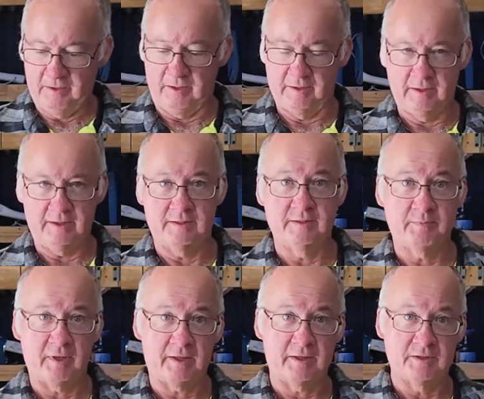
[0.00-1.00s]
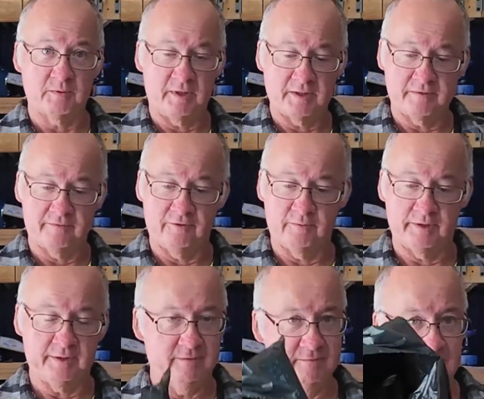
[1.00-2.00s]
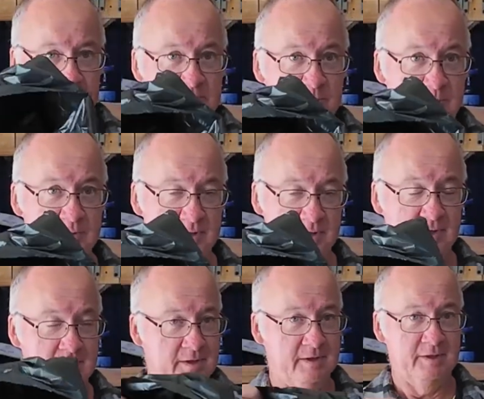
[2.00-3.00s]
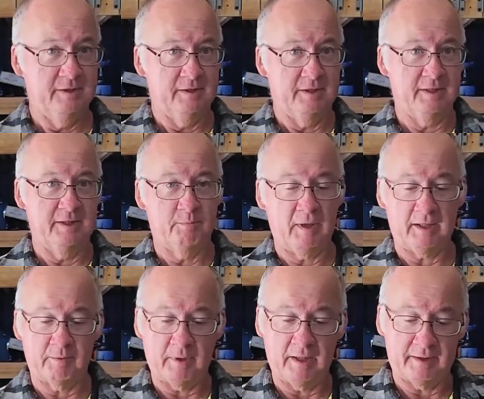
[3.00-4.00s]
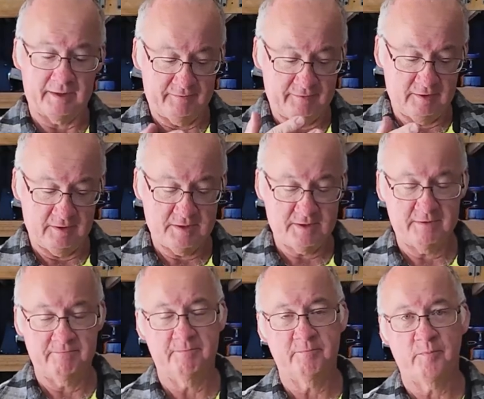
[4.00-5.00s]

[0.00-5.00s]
and I had this package waiting for me, wrapped up in the black bag first.